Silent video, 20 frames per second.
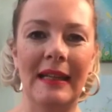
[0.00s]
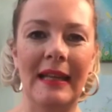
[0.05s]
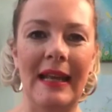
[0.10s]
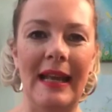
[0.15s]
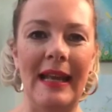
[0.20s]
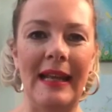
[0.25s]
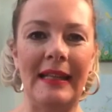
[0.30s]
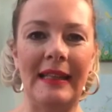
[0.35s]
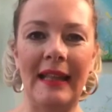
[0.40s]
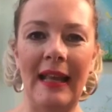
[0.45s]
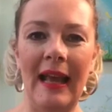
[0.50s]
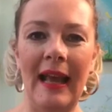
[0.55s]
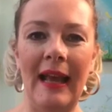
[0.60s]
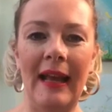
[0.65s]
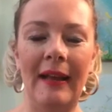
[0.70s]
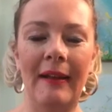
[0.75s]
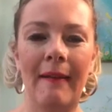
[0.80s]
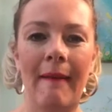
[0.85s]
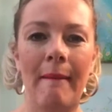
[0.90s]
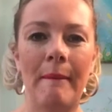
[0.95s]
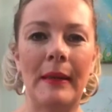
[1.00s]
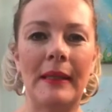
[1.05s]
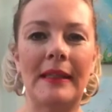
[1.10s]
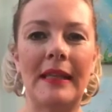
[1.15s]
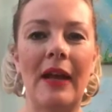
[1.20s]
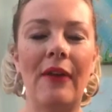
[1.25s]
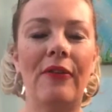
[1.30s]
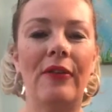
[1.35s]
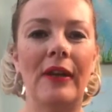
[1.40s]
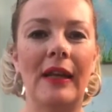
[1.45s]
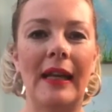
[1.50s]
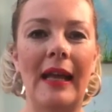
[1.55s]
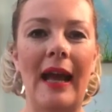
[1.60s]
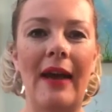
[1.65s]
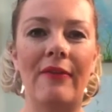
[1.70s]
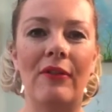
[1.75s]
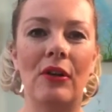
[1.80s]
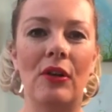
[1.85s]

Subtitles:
in there. But definitely have a